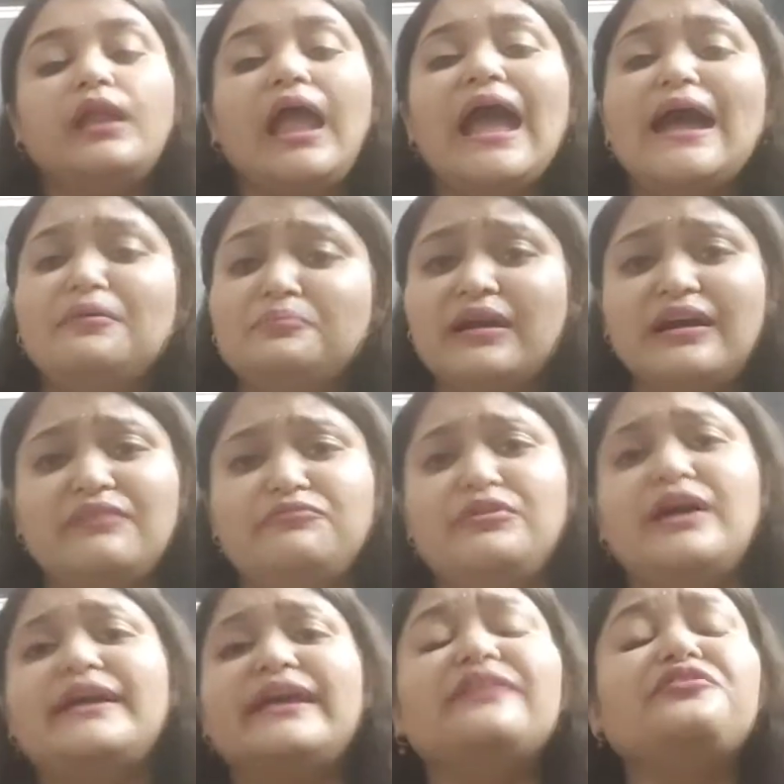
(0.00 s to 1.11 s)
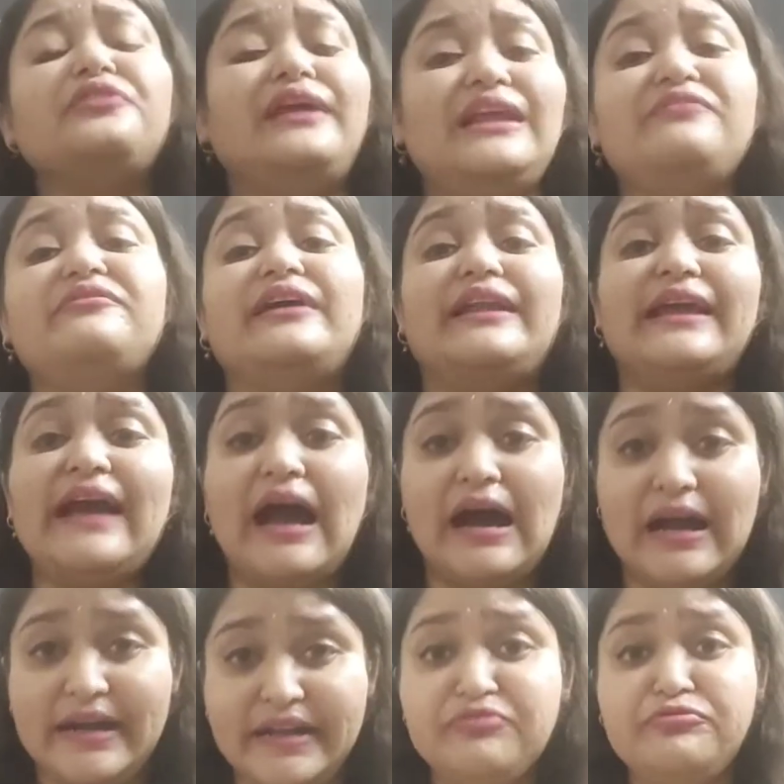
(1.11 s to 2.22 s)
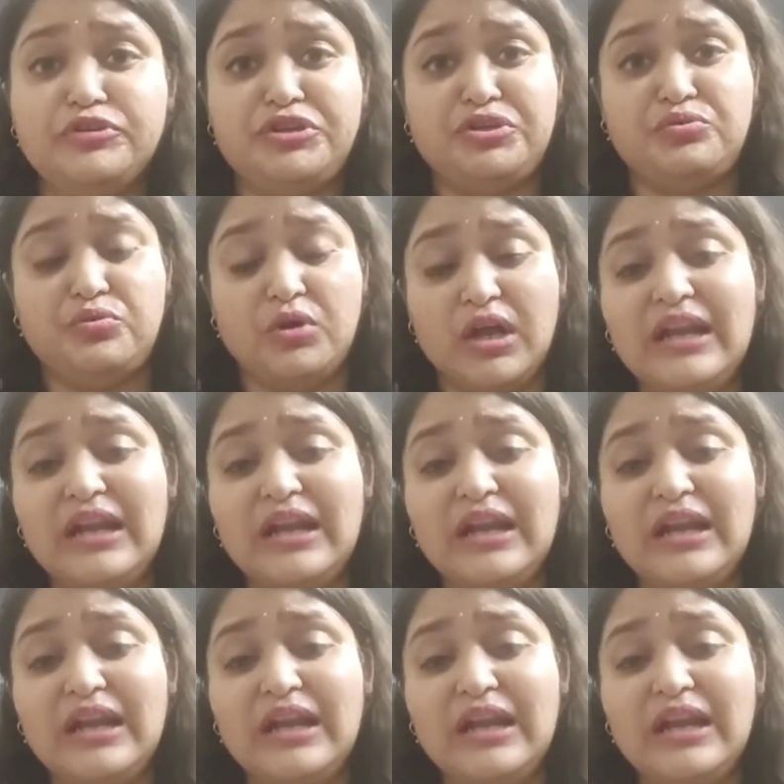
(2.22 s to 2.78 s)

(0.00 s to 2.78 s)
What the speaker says: I'm working really very harder for you all,